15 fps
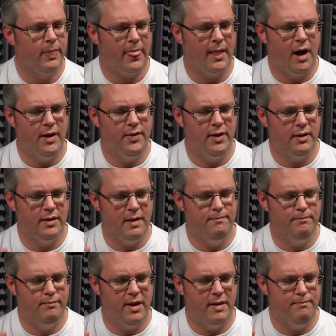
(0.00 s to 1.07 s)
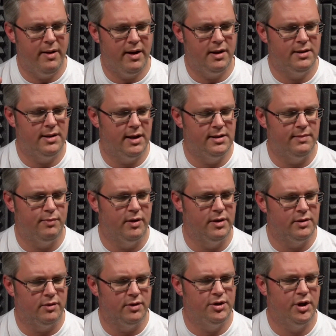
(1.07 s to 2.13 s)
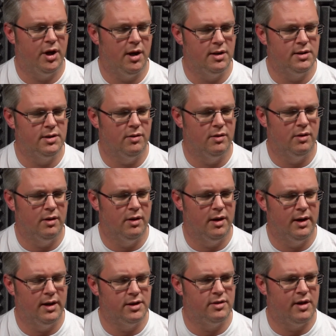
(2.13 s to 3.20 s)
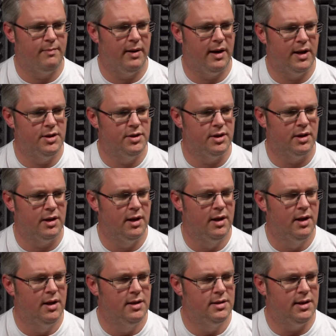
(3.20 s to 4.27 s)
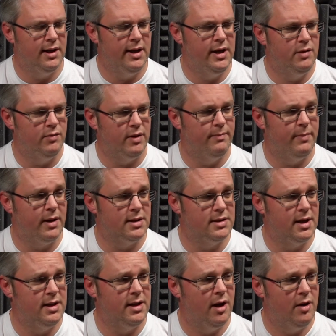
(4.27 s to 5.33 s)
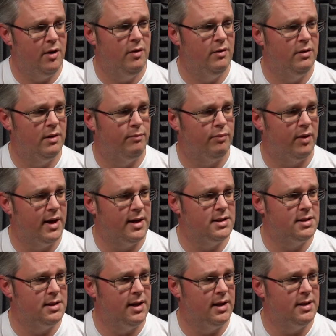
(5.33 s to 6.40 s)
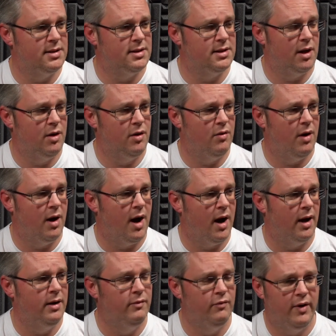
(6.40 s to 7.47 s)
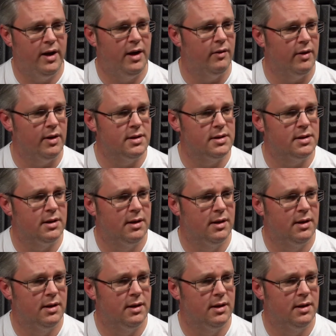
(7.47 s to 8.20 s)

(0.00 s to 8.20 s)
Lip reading: I think they pick a data point or a chart or an extrapolation to lead with because they know the press is so unrigorous.